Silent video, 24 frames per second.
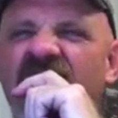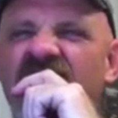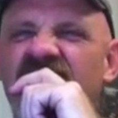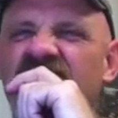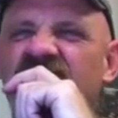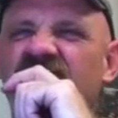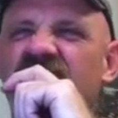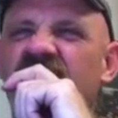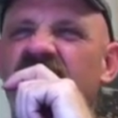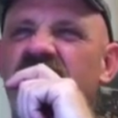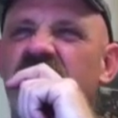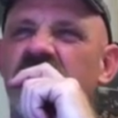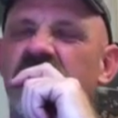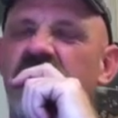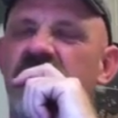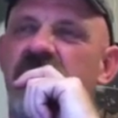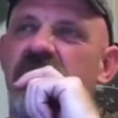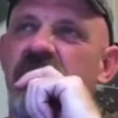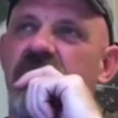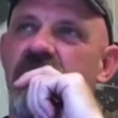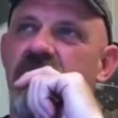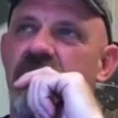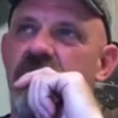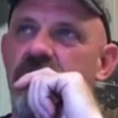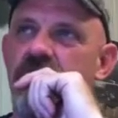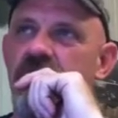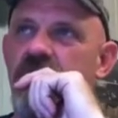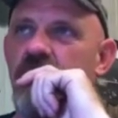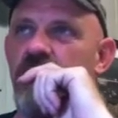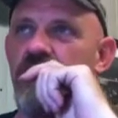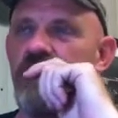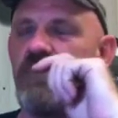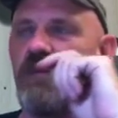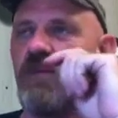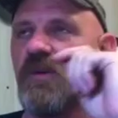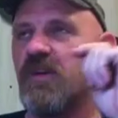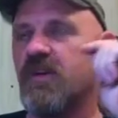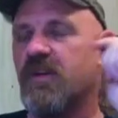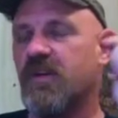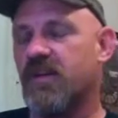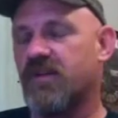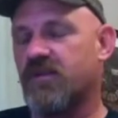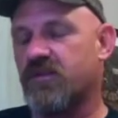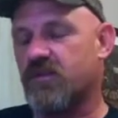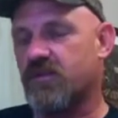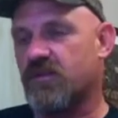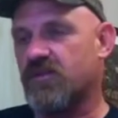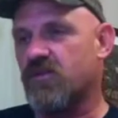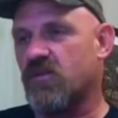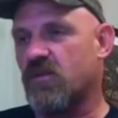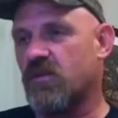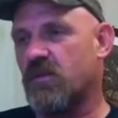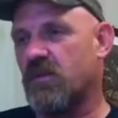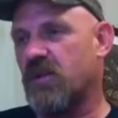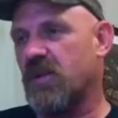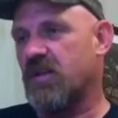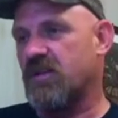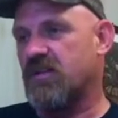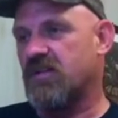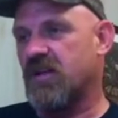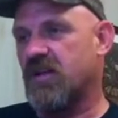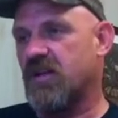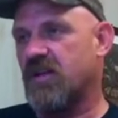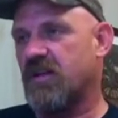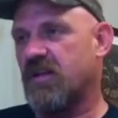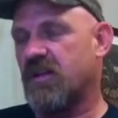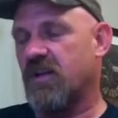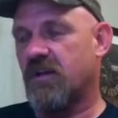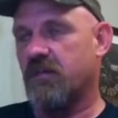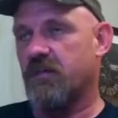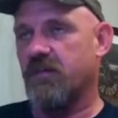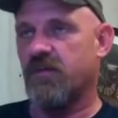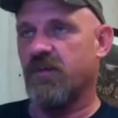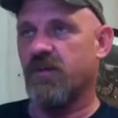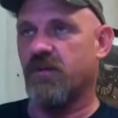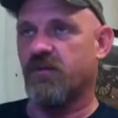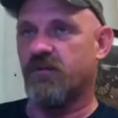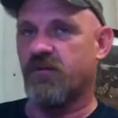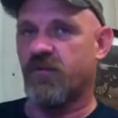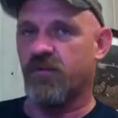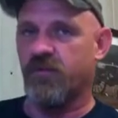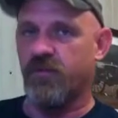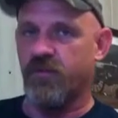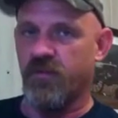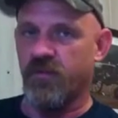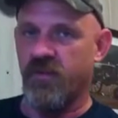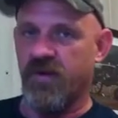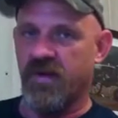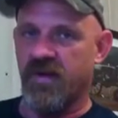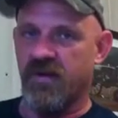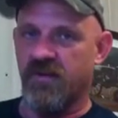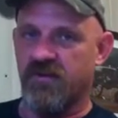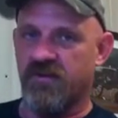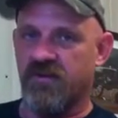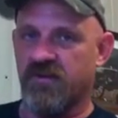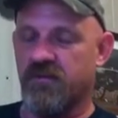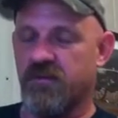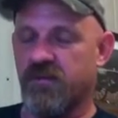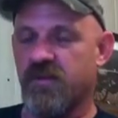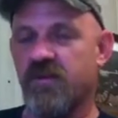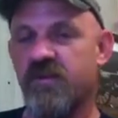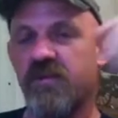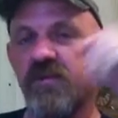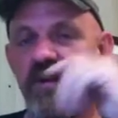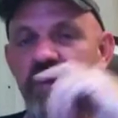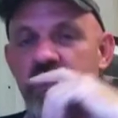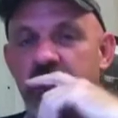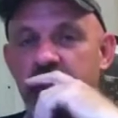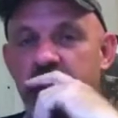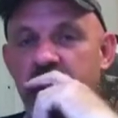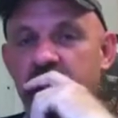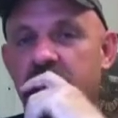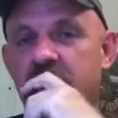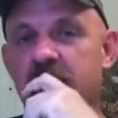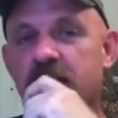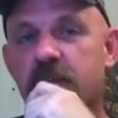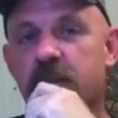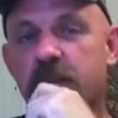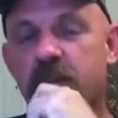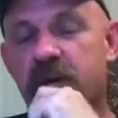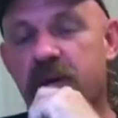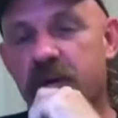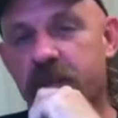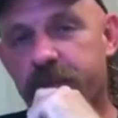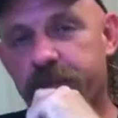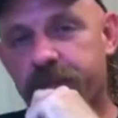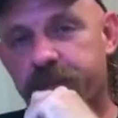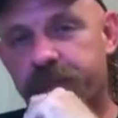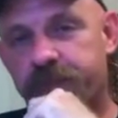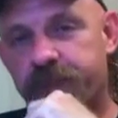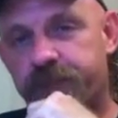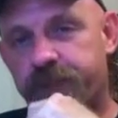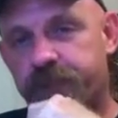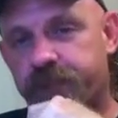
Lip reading: Excuse me. There was a big electrical storm last night. It kept me up for a few hours in the middle of the night. But